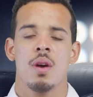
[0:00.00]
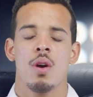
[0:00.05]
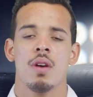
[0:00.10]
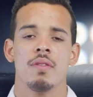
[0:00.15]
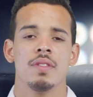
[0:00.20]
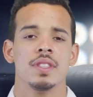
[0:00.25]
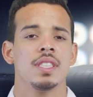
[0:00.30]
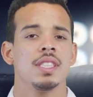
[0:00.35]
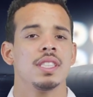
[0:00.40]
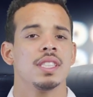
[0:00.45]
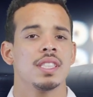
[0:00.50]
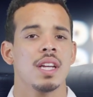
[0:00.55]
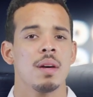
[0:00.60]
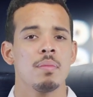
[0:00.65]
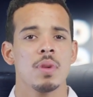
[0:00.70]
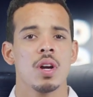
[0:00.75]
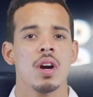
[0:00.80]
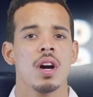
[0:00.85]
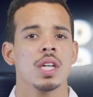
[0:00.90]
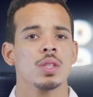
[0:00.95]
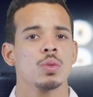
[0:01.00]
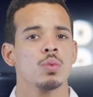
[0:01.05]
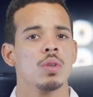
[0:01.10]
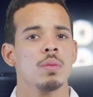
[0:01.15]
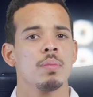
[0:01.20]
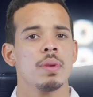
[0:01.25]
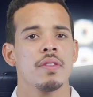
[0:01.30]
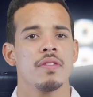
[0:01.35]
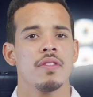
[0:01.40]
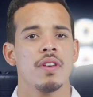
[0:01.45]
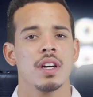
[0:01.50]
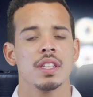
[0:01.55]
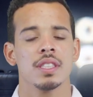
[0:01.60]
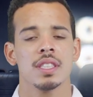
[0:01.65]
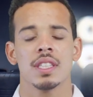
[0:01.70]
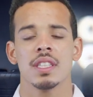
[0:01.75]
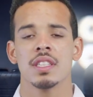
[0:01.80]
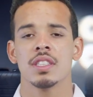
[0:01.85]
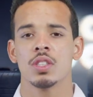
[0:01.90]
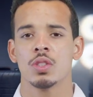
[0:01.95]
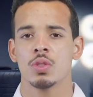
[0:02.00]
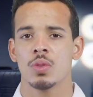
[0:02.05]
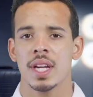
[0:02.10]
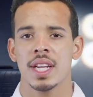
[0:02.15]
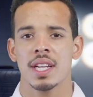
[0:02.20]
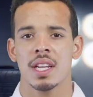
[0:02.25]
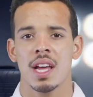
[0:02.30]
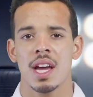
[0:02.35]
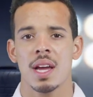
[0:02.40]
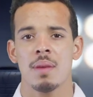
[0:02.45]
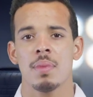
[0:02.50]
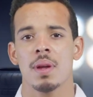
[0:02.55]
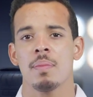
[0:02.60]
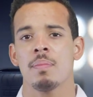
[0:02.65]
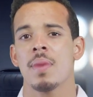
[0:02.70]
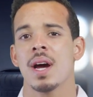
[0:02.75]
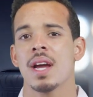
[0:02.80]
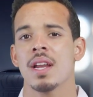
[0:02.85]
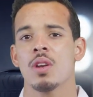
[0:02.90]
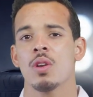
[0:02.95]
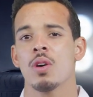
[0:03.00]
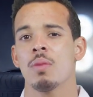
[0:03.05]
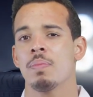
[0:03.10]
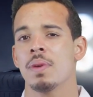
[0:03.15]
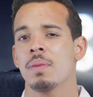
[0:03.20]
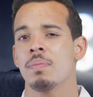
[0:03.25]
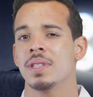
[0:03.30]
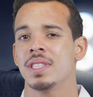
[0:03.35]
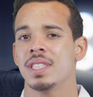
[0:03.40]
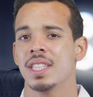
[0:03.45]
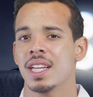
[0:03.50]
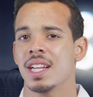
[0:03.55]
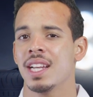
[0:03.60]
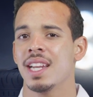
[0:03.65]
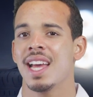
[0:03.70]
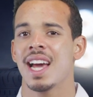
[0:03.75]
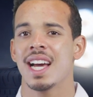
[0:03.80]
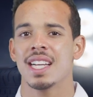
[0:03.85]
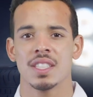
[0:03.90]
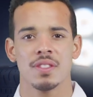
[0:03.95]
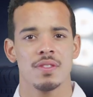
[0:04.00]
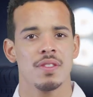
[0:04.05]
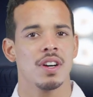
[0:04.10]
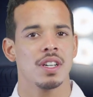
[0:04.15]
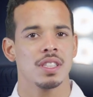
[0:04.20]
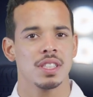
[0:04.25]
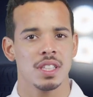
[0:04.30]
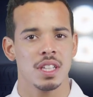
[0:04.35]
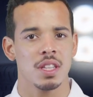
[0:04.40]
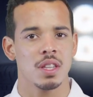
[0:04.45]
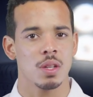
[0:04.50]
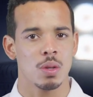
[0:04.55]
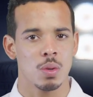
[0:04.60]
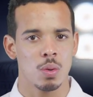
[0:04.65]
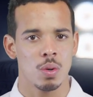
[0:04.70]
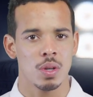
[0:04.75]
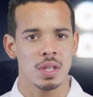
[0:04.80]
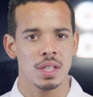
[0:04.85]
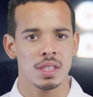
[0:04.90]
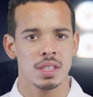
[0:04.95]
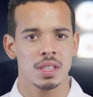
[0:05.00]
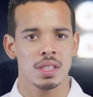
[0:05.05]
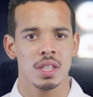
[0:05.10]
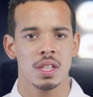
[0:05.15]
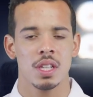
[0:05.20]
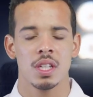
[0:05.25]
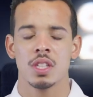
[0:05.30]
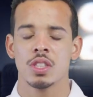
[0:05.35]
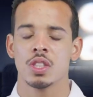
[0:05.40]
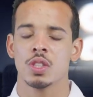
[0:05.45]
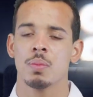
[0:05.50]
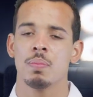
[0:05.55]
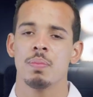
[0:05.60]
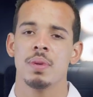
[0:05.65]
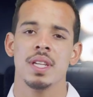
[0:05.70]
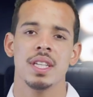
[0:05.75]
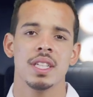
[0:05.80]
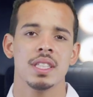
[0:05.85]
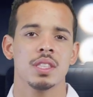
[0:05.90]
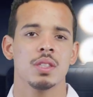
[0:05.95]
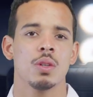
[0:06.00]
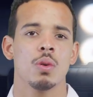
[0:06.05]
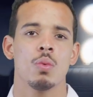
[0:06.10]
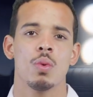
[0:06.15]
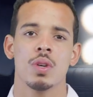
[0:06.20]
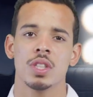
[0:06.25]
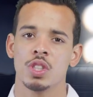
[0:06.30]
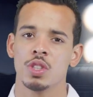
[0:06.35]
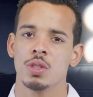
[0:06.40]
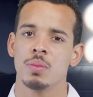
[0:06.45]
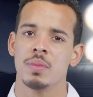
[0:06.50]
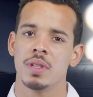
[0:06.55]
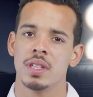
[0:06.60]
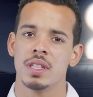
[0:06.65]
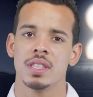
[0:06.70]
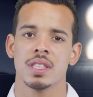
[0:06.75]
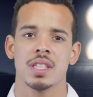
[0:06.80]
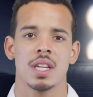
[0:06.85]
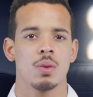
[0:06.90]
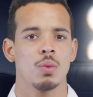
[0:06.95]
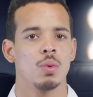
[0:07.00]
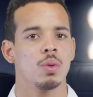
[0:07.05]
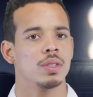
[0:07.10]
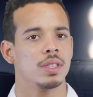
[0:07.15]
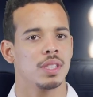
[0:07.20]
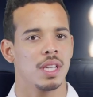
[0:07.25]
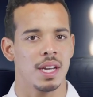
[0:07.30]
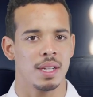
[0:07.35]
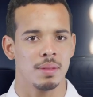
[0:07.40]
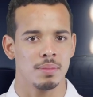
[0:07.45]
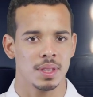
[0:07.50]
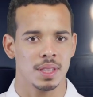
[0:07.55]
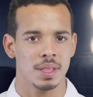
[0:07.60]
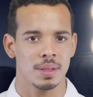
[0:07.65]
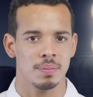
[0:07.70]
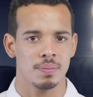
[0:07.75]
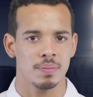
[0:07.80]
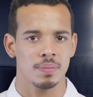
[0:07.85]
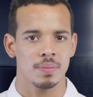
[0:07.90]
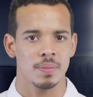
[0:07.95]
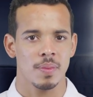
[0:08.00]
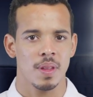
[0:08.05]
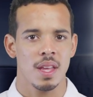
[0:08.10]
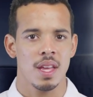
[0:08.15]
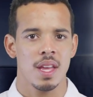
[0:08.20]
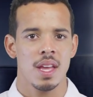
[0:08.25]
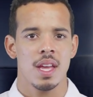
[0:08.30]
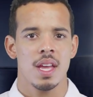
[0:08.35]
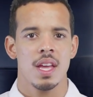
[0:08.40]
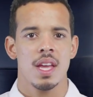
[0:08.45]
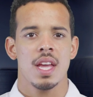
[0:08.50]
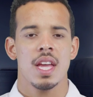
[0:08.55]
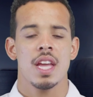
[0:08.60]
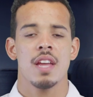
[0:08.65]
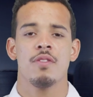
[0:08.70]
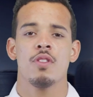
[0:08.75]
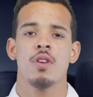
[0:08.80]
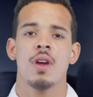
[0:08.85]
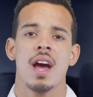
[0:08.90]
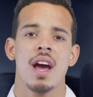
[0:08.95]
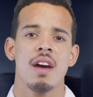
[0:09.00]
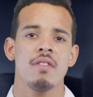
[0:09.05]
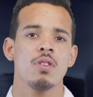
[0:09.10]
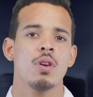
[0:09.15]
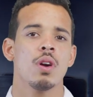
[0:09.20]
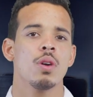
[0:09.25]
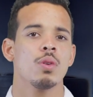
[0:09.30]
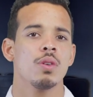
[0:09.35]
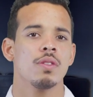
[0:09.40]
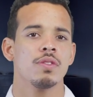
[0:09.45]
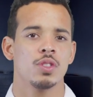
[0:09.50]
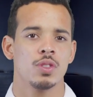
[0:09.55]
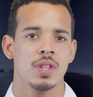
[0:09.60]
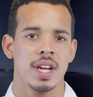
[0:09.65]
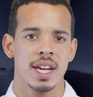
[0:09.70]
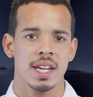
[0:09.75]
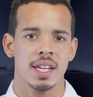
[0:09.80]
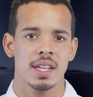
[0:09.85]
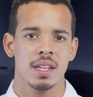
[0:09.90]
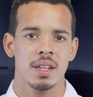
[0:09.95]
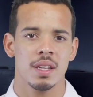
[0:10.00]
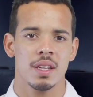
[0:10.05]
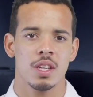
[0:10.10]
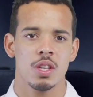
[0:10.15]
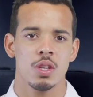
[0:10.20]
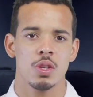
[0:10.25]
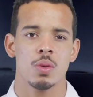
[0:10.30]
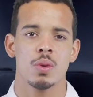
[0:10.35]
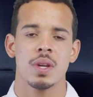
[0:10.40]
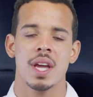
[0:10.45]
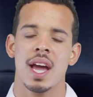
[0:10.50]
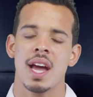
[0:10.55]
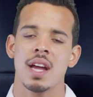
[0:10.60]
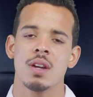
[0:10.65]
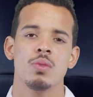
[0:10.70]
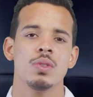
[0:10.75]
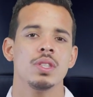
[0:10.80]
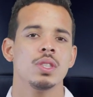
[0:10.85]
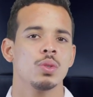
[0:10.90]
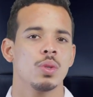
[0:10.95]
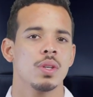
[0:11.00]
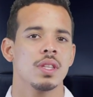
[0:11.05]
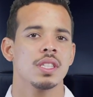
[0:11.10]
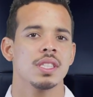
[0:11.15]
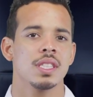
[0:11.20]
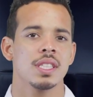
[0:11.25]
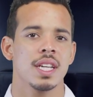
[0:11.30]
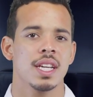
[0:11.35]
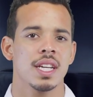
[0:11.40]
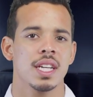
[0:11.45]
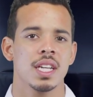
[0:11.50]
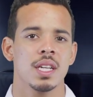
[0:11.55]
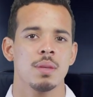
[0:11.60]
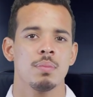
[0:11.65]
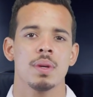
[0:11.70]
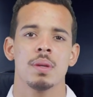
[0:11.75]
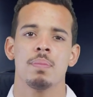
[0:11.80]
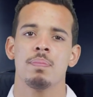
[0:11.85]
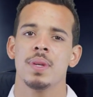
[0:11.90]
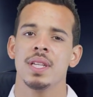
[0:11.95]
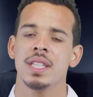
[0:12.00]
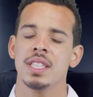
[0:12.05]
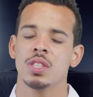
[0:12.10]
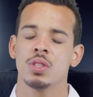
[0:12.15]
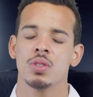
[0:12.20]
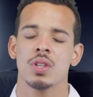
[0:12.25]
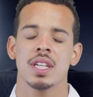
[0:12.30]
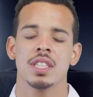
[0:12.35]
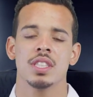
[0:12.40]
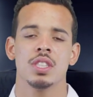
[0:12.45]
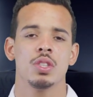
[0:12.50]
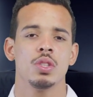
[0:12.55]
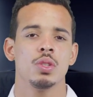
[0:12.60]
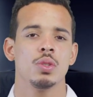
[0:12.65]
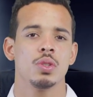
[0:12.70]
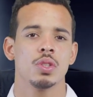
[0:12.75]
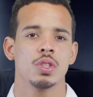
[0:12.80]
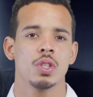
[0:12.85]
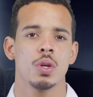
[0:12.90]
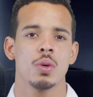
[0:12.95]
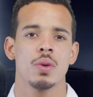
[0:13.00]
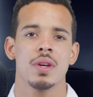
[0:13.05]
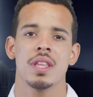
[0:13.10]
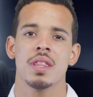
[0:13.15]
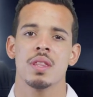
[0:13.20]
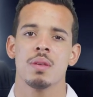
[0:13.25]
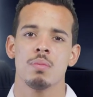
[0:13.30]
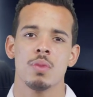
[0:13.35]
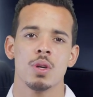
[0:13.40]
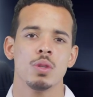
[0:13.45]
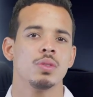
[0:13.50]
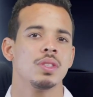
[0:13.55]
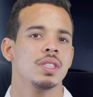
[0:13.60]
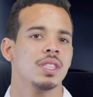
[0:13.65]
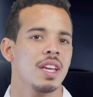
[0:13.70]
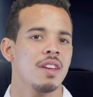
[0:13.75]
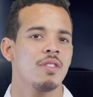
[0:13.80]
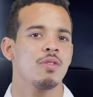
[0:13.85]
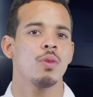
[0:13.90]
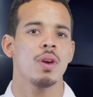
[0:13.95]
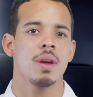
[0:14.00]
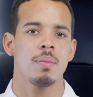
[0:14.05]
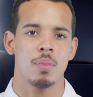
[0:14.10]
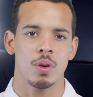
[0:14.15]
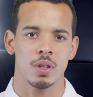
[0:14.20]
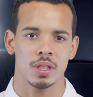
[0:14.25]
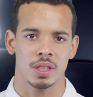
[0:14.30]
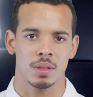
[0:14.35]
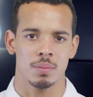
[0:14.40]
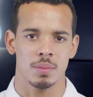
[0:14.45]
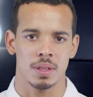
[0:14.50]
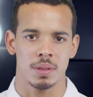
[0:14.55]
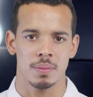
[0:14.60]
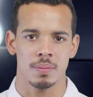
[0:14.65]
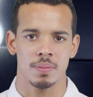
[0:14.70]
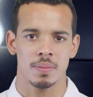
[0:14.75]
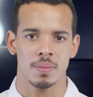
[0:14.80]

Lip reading: Obviously, some cars will be faster in a straight line but might not be particularly as fast in the corners, so please watch your mirrors at all times. If you have gone off track, you can rejoin the circuit, but please try to do so in the most safe way possible.